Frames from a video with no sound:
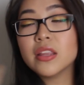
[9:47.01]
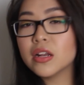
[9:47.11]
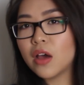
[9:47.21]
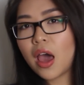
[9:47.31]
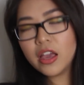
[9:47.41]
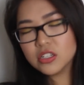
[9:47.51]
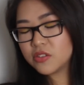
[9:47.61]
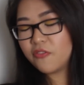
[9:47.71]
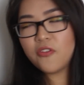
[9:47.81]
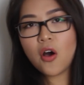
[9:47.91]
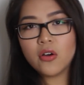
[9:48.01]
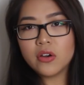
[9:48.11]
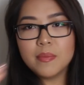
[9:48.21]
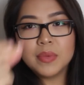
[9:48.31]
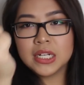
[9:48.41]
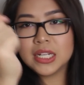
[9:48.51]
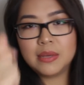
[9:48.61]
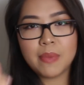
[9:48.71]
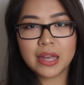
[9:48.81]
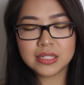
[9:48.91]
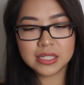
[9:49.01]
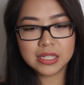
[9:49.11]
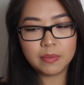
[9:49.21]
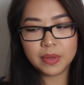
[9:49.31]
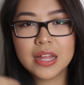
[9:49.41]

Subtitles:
And then I just fall immediately back to sleep.